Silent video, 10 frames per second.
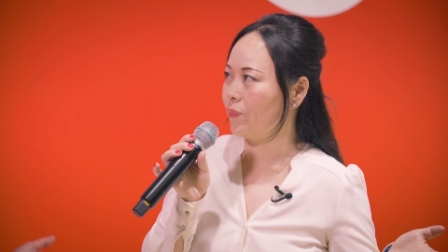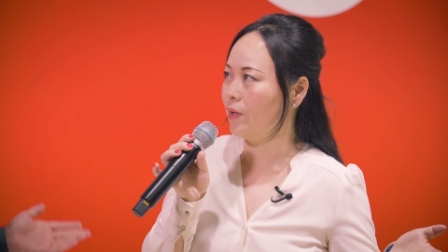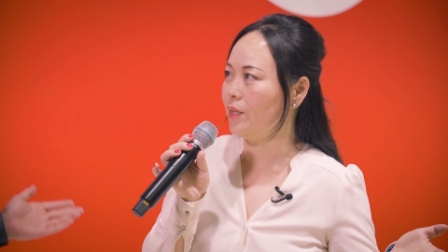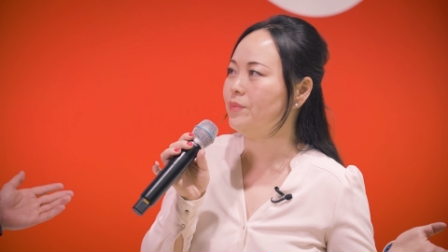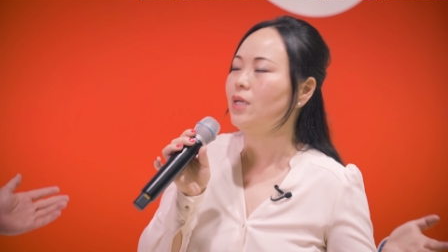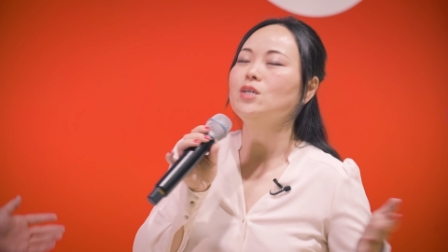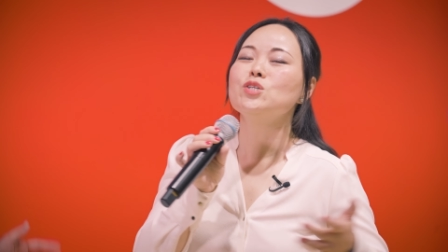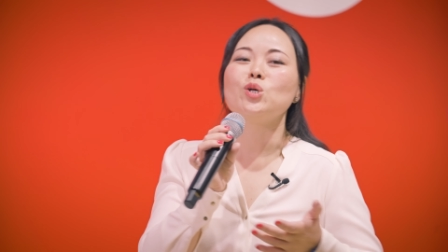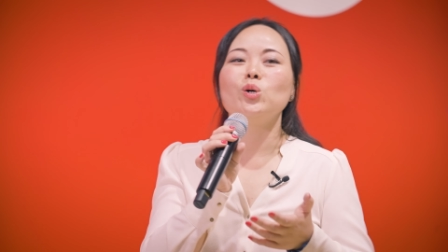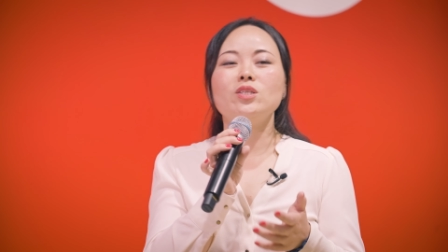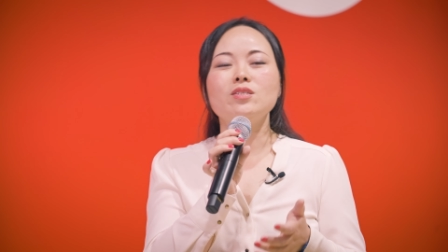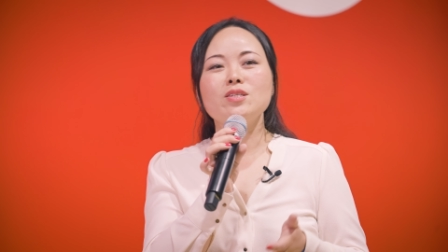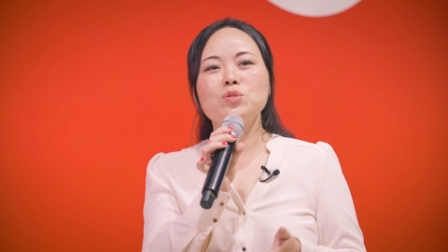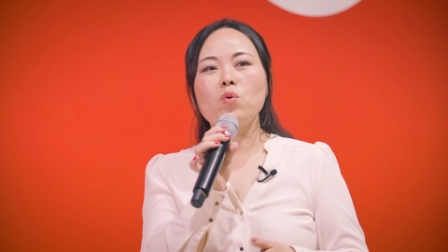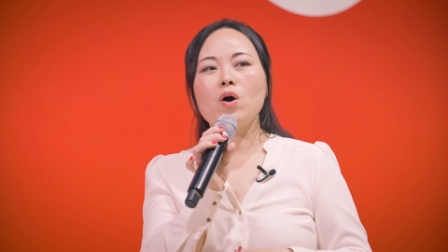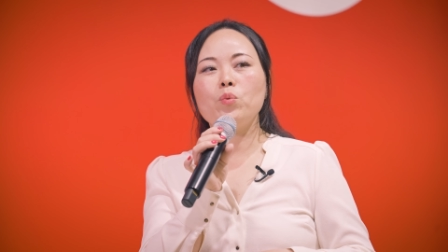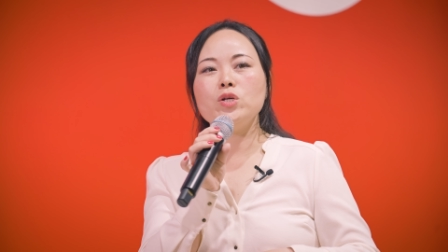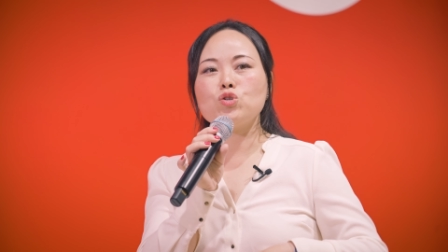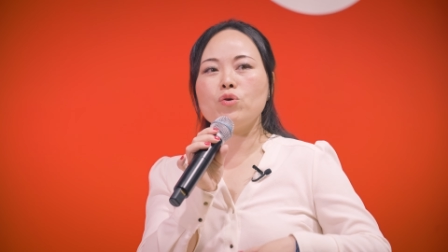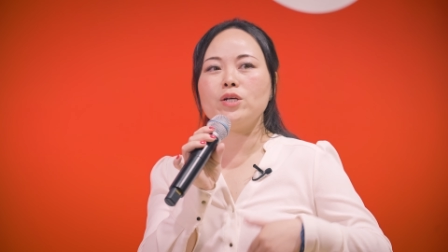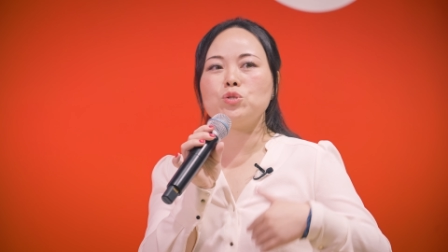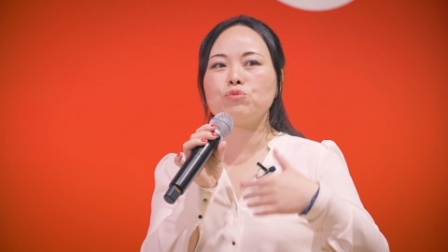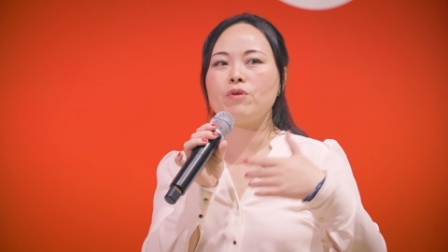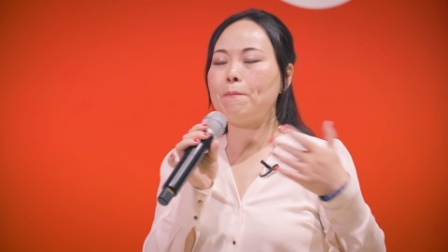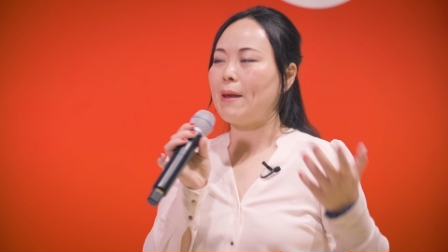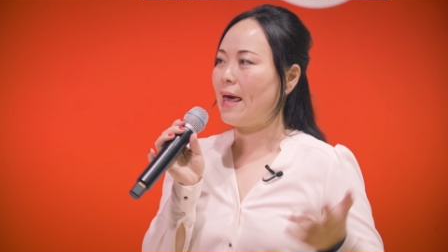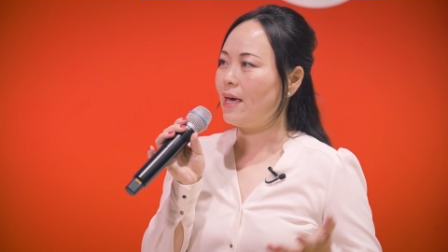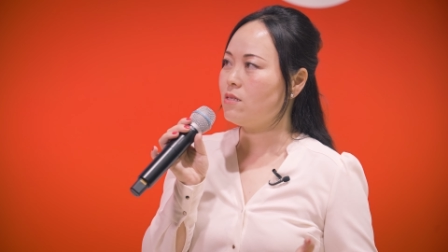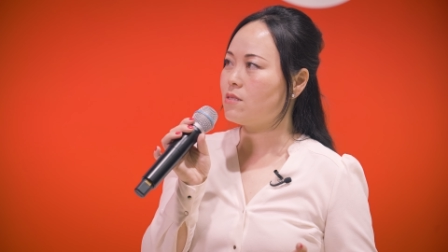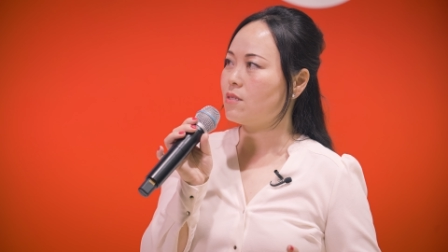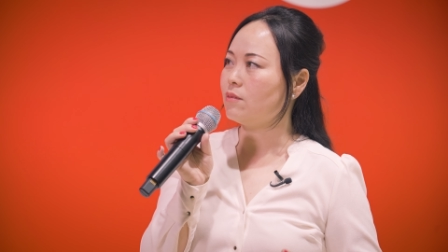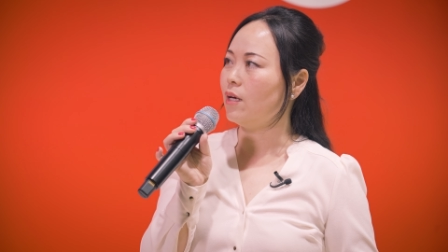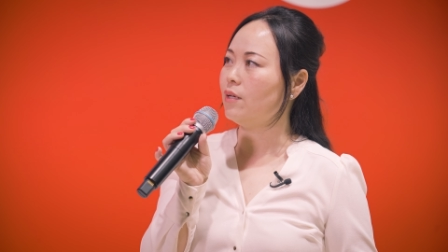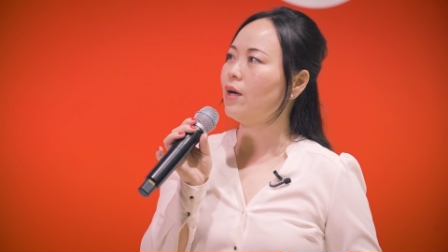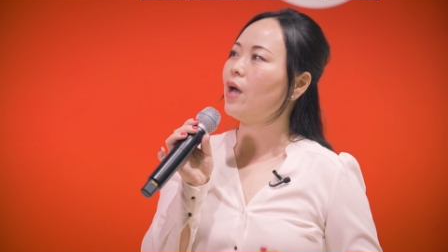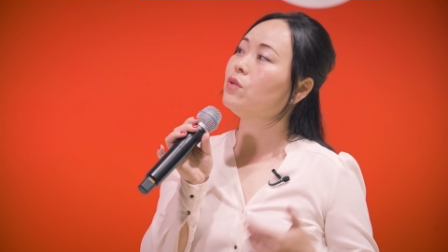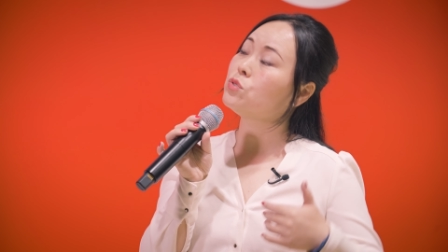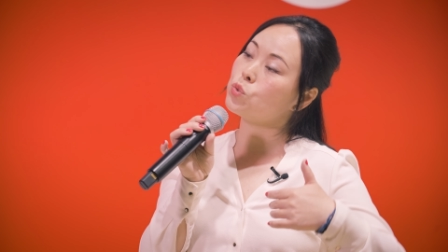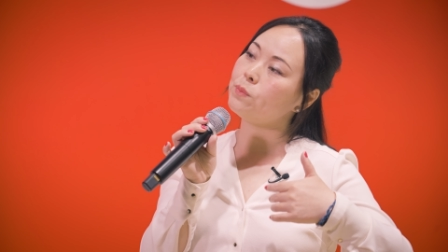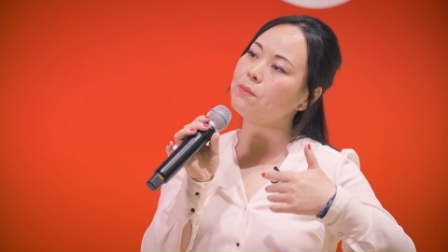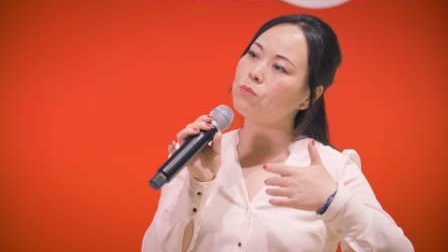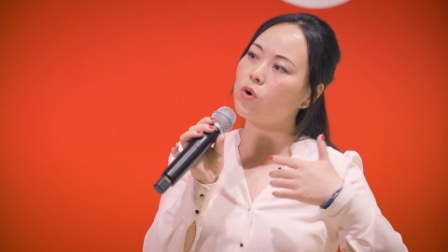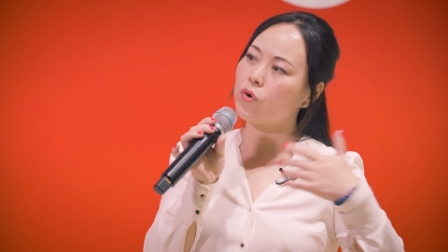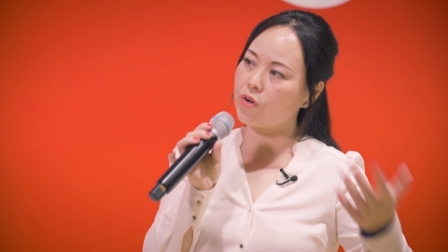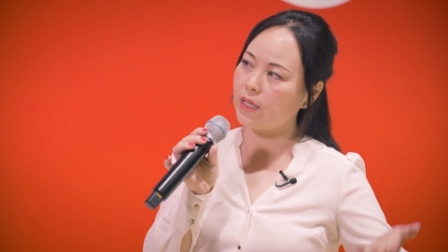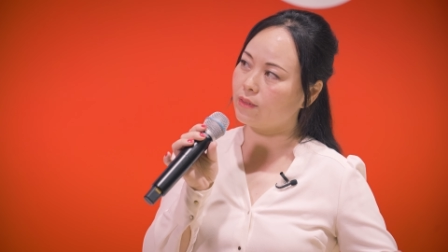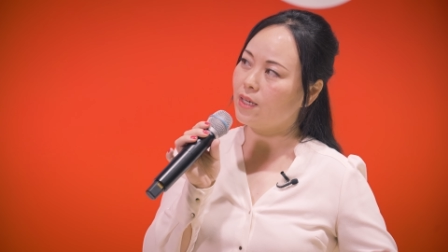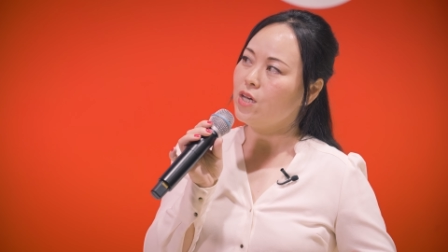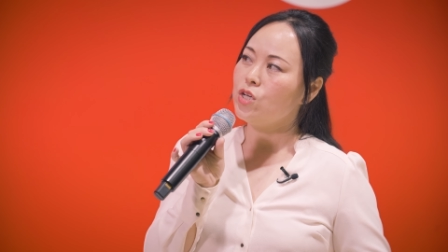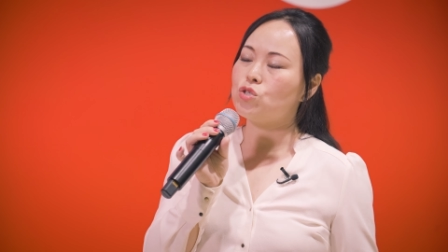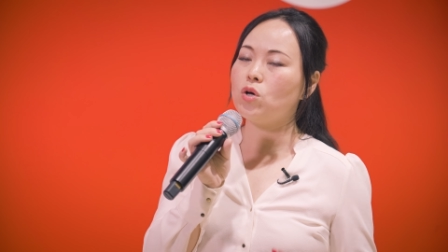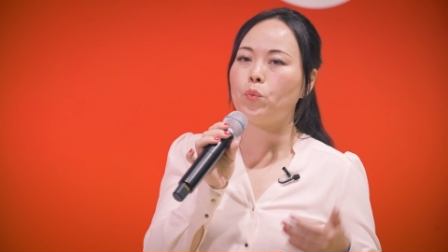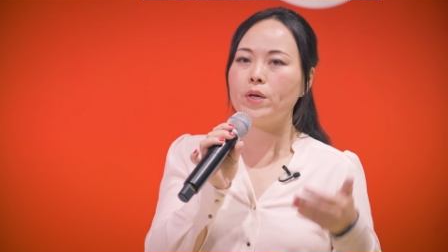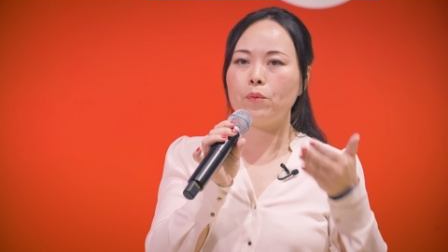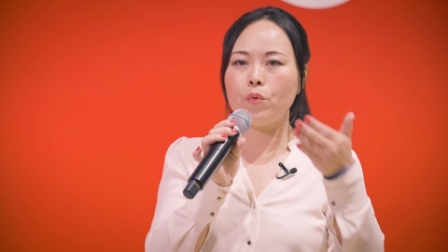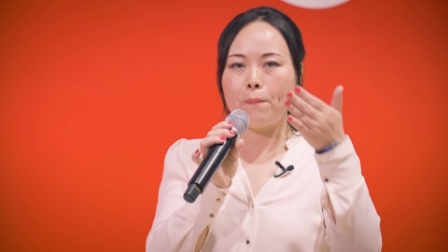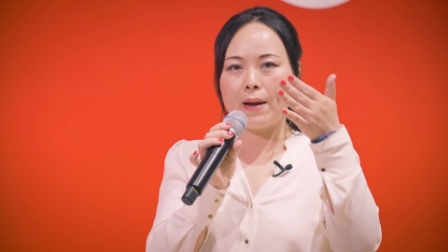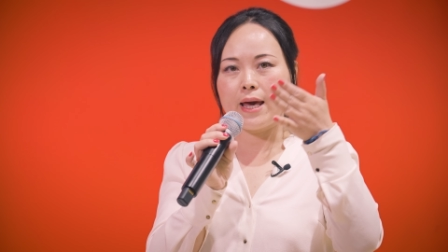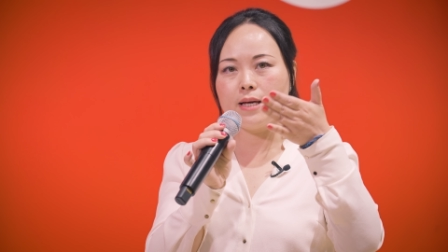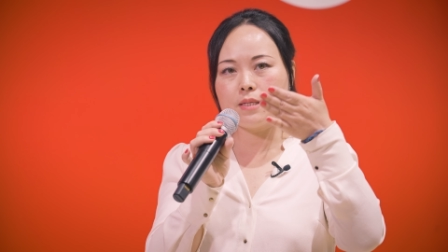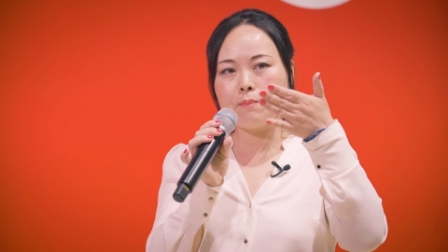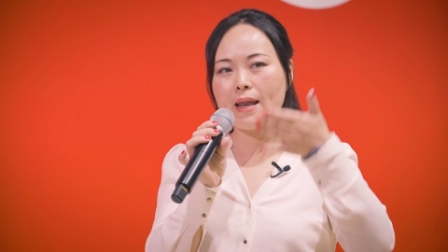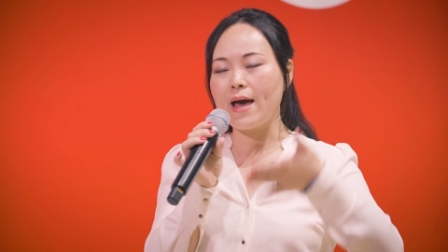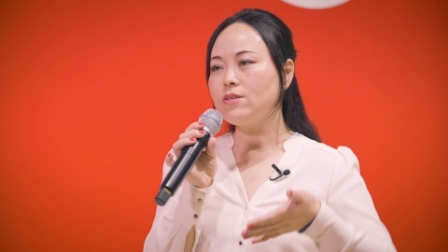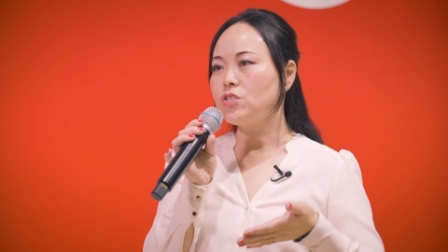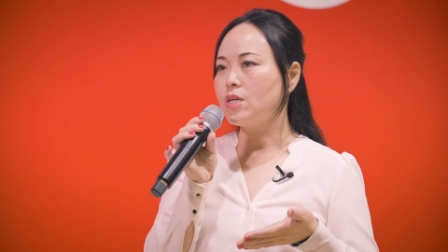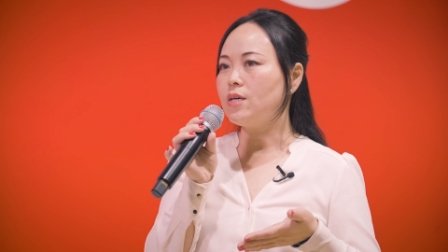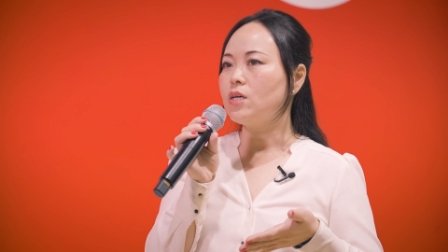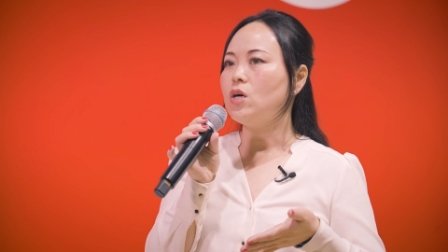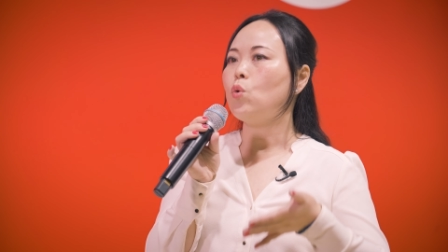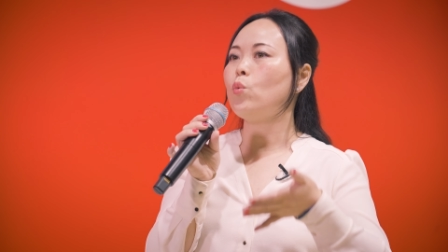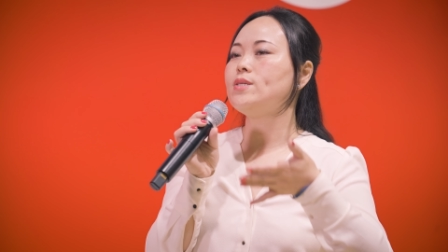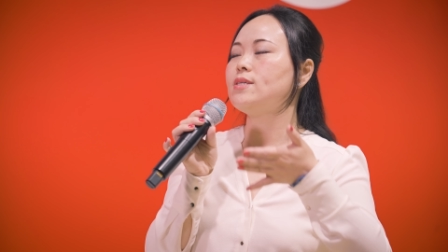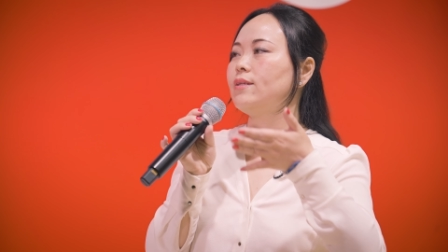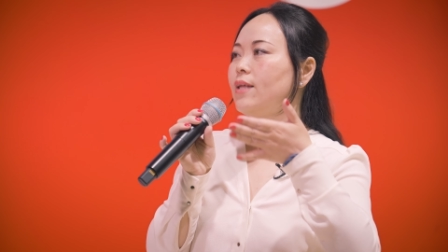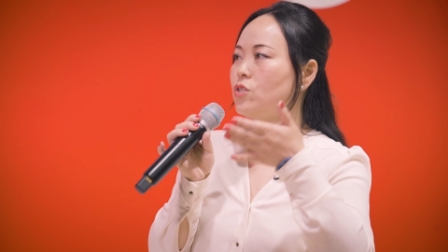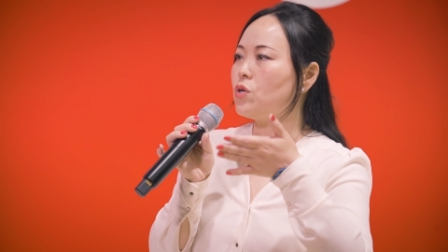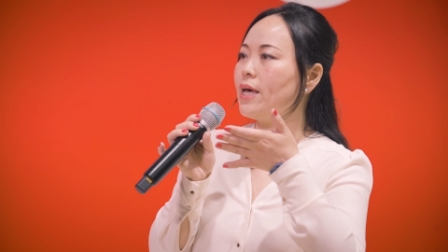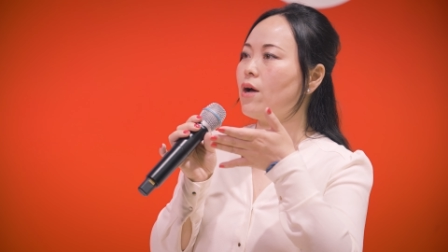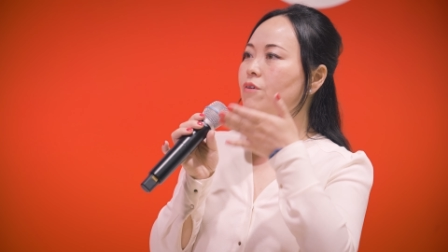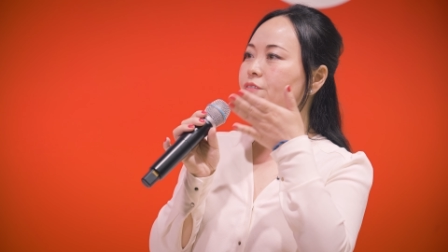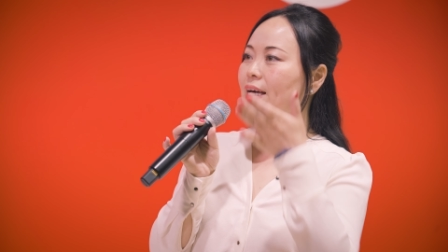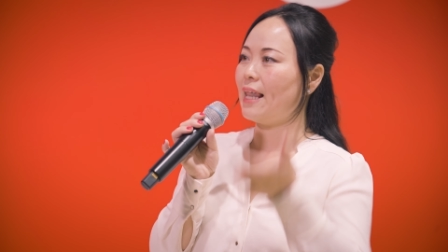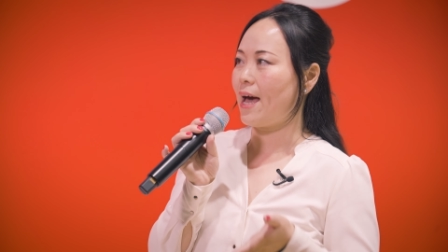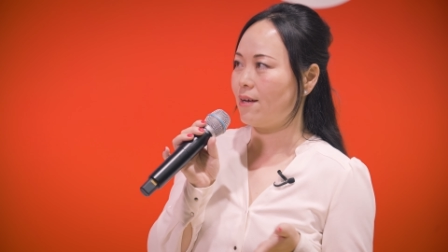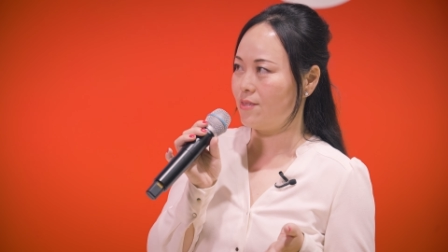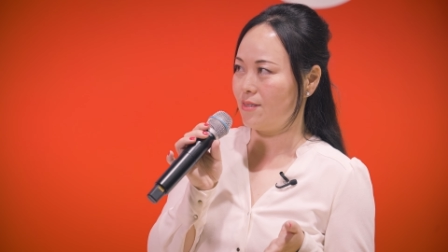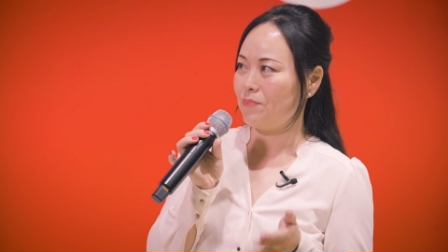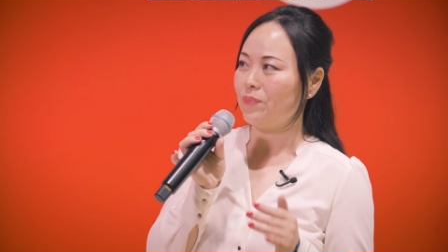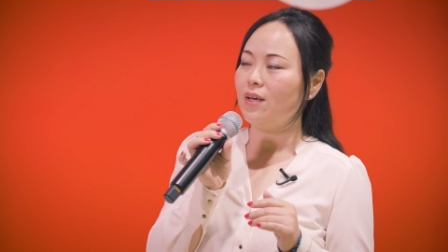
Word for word: Huh? So this is what we try to replace huh, to be more green. So we replace the plastic with another layer of a glass.